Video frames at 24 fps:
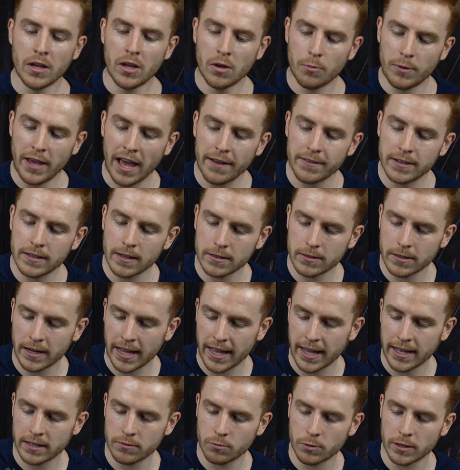We have another
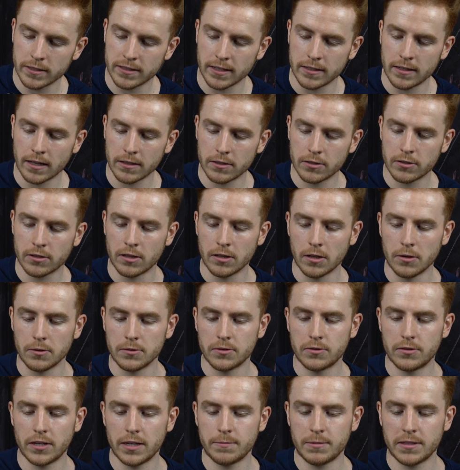hand where it's another
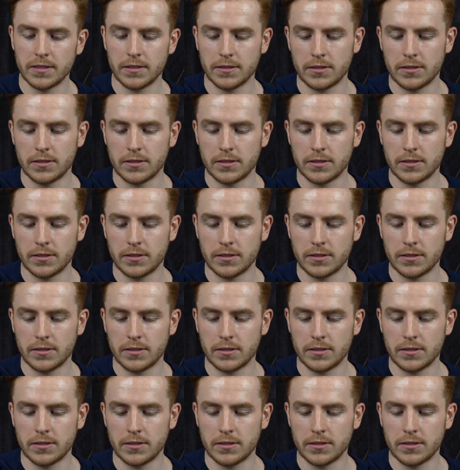closed grip,